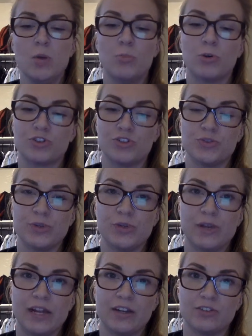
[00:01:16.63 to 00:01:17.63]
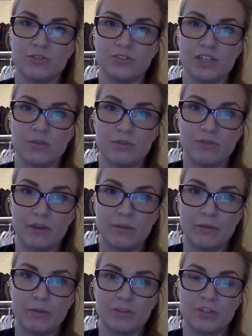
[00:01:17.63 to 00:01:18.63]
portions where you can associate with family
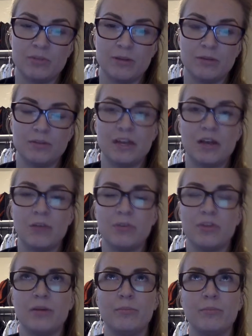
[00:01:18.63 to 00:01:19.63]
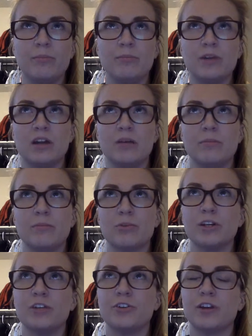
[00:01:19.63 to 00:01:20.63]
members to be able to help them become more
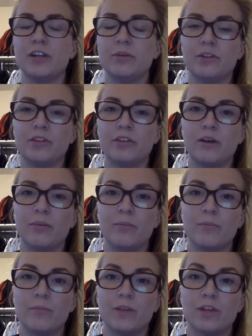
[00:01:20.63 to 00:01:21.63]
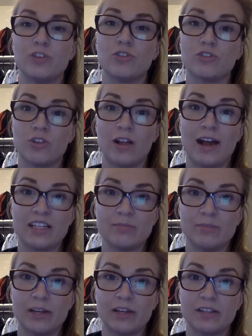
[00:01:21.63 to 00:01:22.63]
integrated with social
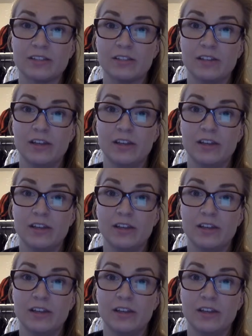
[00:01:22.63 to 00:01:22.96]
aspects,